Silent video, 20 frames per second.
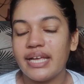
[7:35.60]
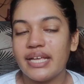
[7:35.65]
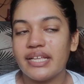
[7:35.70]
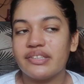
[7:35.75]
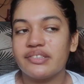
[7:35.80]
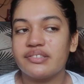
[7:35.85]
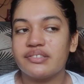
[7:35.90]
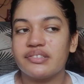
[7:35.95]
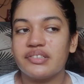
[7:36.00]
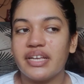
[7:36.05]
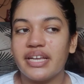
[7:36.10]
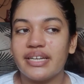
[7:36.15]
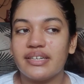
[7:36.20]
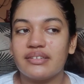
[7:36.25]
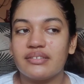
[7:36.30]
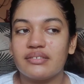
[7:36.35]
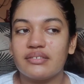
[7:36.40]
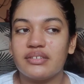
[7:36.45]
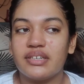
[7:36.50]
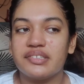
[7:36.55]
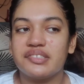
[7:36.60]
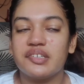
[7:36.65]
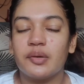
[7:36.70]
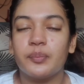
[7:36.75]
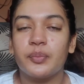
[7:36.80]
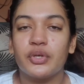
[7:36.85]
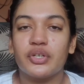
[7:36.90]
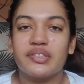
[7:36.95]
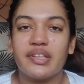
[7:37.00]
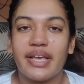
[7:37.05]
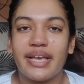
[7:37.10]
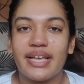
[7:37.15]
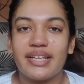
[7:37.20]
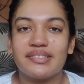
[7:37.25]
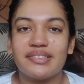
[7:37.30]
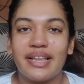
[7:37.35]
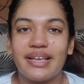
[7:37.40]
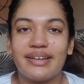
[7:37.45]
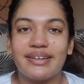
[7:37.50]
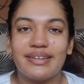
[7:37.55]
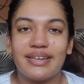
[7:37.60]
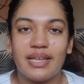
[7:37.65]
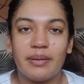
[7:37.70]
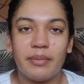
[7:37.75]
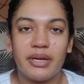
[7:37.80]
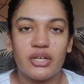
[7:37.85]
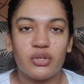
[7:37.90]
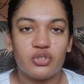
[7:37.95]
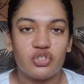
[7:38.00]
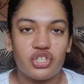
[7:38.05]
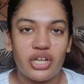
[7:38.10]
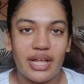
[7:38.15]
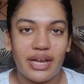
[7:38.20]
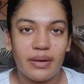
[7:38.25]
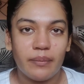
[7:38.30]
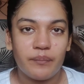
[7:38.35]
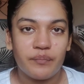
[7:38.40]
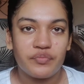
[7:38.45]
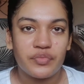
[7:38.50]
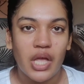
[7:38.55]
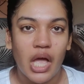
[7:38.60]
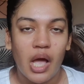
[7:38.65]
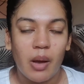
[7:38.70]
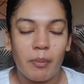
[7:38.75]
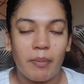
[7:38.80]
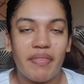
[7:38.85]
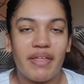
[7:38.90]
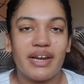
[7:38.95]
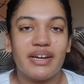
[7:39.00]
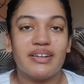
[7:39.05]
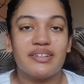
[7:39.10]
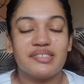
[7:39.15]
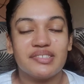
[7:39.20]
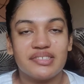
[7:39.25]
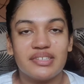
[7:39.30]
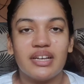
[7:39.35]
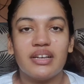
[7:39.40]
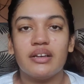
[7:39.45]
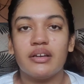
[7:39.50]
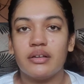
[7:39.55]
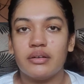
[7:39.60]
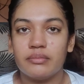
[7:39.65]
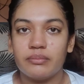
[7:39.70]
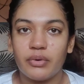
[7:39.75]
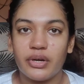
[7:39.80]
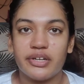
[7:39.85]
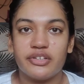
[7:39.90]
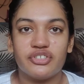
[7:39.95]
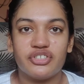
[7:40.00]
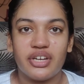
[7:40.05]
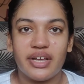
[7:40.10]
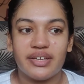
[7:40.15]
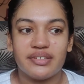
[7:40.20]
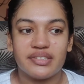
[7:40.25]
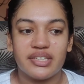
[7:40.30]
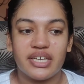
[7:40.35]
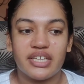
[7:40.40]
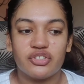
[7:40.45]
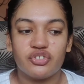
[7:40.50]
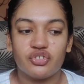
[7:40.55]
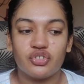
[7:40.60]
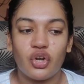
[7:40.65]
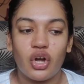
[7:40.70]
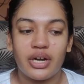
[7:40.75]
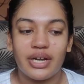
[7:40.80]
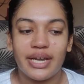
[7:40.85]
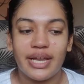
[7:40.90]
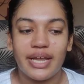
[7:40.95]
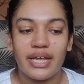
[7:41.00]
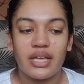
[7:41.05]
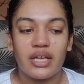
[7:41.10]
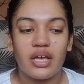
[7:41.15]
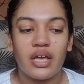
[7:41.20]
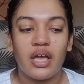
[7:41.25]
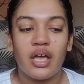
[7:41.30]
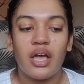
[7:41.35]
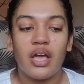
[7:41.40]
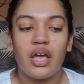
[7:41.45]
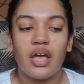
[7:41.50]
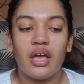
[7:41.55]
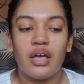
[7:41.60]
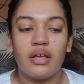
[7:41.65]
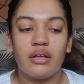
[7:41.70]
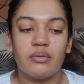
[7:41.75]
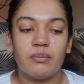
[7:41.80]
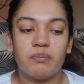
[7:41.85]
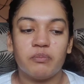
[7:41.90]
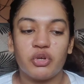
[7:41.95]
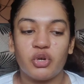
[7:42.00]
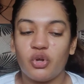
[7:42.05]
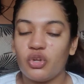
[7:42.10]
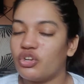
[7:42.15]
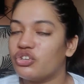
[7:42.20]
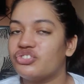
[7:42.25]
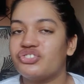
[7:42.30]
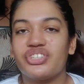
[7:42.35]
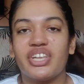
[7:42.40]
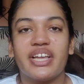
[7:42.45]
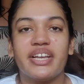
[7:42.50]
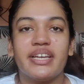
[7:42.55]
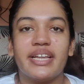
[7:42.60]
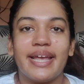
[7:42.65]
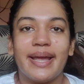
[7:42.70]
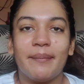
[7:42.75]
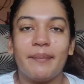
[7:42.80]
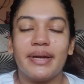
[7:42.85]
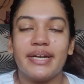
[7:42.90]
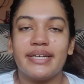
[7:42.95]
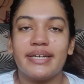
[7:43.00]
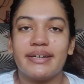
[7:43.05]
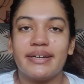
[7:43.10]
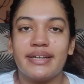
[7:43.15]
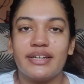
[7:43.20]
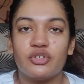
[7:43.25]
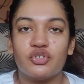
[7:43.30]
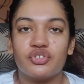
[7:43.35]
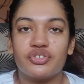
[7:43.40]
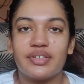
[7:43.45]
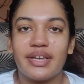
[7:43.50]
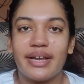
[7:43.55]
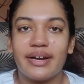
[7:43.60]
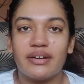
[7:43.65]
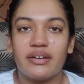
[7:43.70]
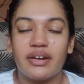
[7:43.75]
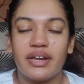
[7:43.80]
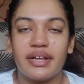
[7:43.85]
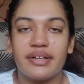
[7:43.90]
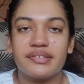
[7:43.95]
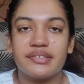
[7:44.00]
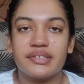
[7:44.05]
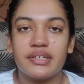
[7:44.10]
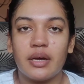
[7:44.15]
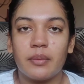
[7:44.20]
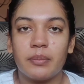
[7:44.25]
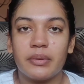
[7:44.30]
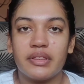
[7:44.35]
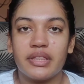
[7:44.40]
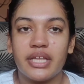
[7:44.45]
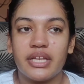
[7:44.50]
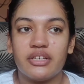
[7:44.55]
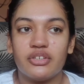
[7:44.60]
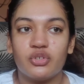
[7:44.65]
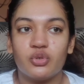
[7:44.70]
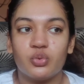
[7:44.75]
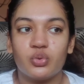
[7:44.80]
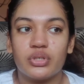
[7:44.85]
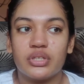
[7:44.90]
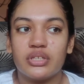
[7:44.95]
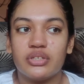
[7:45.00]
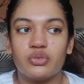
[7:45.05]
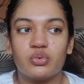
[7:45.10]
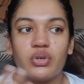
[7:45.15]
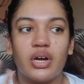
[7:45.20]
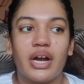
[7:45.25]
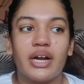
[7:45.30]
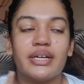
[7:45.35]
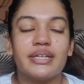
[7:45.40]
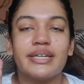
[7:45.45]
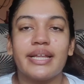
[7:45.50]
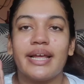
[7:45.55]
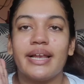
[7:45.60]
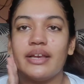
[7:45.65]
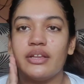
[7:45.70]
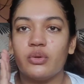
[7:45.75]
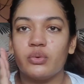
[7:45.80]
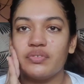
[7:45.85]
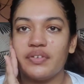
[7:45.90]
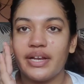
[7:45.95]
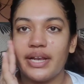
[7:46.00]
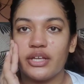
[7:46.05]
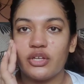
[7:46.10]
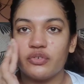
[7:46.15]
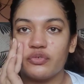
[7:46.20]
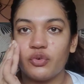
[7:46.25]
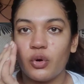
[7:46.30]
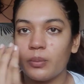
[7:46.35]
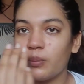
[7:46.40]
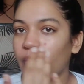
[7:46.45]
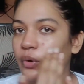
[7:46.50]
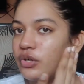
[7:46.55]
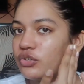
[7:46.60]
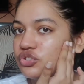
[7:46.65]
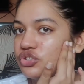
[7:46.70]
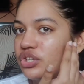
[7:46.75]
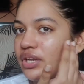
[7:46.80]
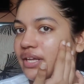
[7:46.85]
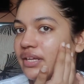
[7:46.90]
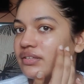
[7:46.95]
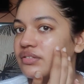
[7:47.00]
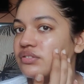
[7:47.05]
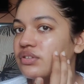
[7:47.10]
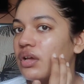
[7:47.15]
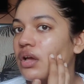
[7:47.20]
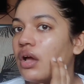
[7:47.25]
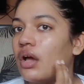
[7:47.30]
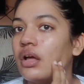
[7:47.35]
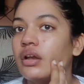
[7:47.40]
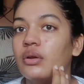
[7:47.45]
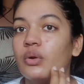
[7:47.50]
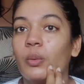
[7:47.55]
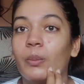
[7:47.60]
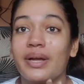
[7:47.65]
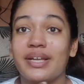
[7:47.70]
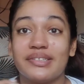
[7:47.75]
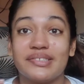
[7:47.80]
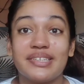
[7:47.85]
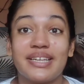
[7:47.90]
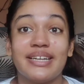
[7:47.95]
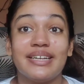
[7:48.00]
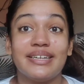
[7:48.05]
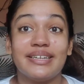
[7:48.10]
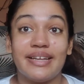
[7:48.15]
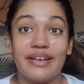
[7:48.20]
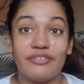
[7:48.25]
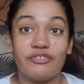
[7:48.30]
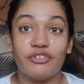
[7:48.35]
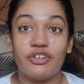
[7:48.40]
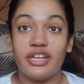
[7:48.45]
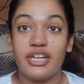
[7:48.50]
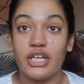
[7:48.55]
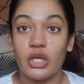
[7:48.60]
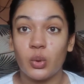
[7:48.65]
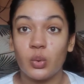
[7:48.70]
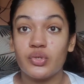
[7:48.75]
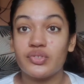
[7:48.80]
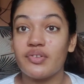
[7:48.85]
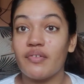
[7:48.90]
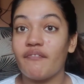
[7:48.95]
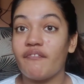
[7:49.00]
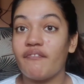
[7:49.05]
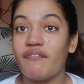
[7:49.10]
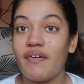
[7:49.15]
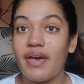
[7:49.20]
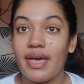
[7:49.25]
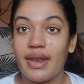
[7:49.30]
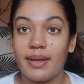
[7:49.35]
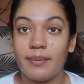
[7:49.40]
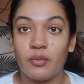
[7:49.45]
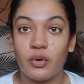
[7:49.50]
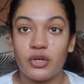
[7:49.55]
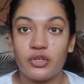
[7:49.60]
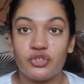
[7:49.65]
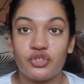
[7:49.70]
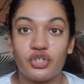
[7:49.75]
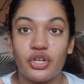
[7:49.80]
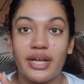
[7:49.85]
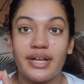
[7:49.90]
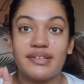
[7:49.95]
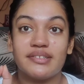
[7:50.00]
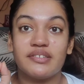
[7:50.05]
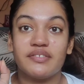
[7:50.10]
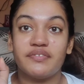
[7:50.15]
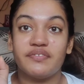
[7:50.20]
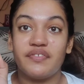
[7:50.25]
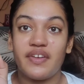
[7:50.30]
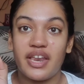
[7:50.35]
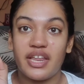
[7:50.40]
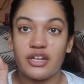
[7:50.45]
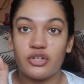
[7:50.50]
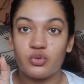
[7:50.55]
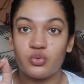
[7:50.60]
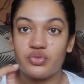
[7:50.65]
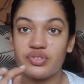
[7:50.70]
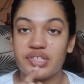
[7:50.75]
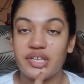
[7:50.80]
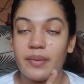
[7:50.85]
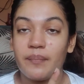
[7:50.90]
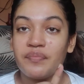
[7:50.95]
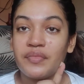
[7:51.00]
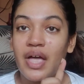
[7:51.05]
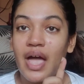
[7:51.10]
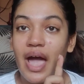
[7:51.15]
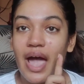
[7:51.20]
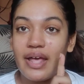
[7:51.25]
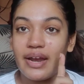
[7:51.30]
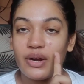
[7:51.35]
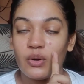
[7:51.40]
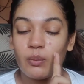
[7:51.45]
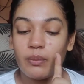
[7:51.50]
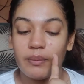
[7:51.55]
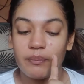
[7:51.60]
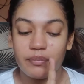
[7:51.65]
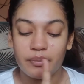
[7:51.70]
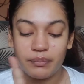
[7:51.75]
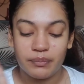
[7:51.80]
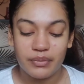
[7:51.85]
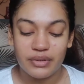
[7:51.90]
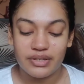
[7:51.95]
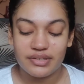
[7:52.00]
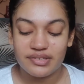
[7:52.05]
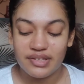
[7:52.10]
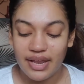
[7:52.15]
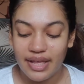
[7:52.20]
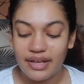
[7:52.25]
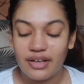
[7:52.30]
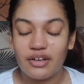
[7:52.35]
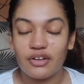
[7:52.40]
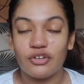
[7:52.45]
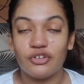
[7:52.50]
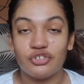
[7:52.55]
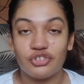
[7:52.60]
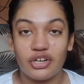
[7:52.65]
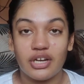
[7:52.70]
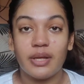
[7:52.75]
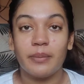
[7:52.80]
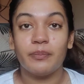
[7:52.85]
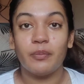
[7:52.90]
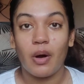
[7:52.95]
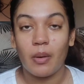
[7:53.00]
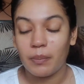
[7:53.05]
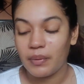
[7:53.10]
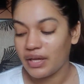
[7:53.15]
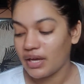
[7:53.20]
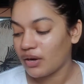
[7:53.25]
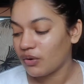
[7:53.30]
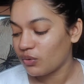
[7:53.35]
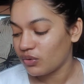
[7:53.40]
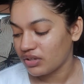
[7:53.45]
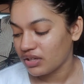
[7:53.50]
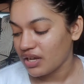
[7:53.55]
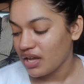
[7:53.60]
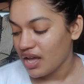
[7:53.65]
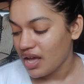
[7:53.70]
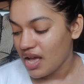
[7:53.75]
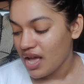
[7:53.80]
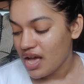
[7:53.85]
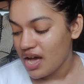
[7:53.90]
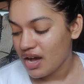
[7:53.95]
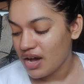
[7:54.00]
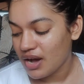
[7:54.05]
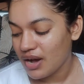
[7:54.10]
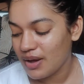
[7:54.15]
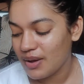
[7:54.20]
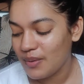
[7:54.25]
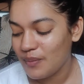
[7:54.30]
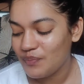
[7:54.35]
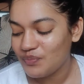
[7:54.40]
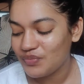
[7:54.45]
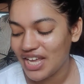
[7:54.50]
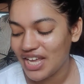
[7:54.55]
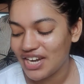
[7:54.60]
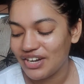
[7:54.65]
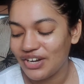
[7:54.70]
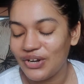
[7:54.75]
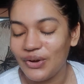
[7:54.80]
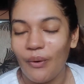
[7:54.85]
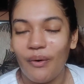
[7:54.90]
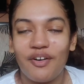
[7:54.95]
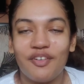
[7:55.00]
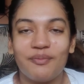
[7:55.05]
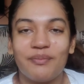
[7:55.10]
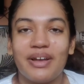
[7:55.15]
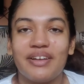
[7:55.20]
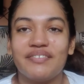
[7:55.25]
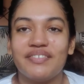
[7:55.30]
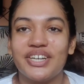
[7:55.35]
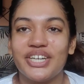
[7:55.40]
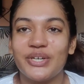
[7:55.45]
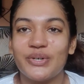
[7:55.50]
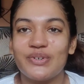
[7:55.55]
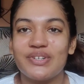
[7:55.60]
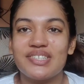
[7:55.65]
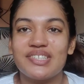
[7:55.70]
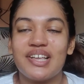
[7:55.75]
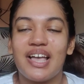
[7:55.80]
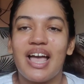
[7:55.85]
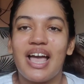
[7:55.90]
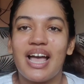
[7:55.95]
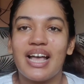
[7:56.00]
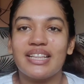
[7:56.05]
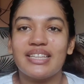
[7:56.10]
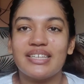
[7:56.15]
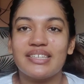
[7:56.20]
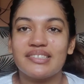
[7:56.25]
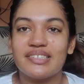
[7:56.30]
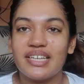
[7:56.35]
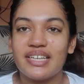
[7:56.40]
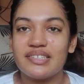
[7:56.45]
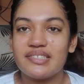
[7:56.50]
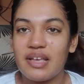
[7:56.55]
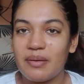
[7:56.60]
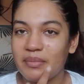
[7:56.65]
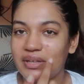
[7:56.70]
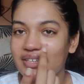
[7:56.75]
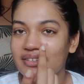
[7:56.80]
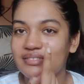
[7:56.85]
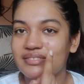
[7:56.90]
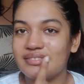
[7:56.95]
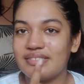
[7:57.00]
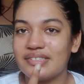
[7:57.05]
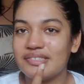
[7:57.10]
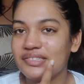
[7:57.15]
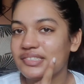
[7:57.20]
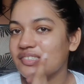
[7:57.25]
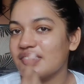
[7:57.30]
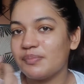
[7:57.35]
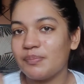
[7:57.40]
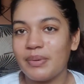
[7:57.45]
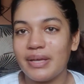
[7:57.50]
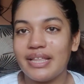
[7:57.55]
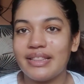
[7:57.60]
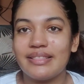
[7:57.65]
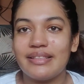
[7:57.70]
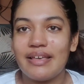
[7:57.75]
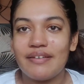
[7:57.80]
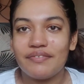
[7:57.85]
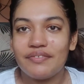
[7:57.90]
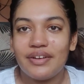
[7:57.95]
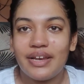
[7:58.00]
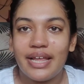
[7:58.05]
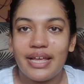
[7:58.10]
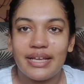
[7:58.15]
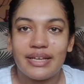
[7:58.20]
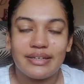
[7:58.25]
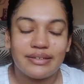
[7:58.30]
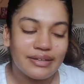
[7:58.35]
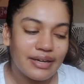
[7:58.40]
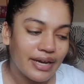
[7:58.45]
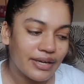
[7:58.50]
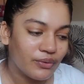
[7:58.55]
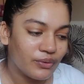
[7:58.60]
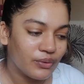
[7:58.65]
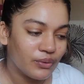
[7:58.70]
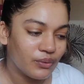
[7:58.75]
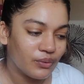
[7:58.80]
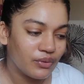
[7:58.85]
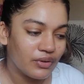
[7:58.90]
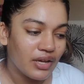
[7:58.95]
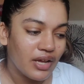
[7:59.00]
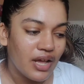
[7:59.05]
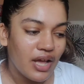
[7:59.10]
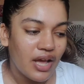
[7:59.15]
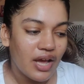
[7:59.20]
it it disappears like it's like creamy to gel but then it is still moisturizing it's not like you know your skin immediately just like drinks it up and then you you can't tell you feel like you've not moisturized no my skin definitely looks very moisturized very juicy and i know my pimple is like really popping out uh, in a lot of my videos these days. I mean, this has been there for like, I don't know,